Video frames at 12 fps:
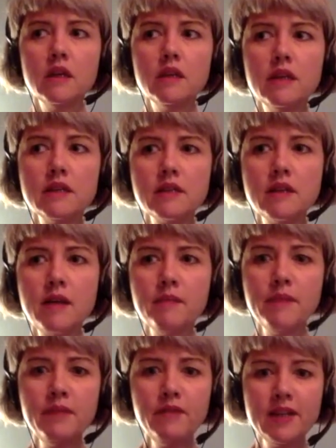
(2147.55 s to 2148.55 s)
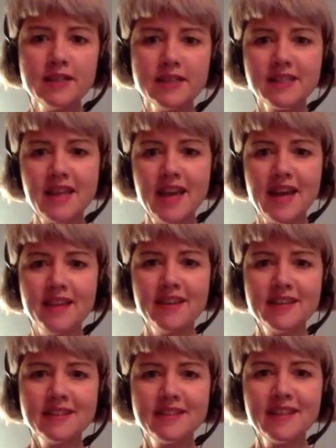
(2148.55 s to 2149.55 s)
there's an ambivalence there
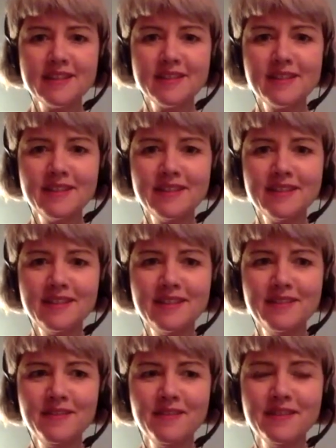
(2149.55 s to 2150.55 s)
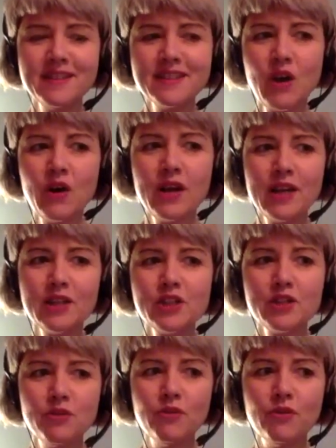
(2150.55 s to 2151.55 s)
there's there's you're not entirely
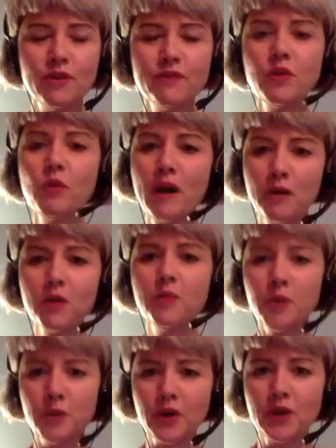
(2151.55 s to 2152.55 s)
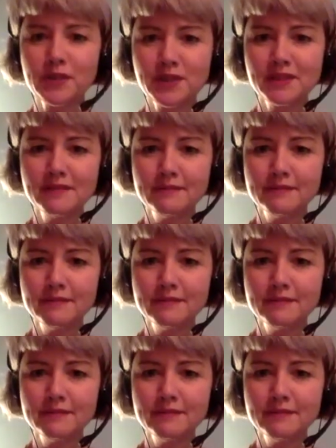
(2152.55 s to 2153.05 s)
sure if you're welcome or not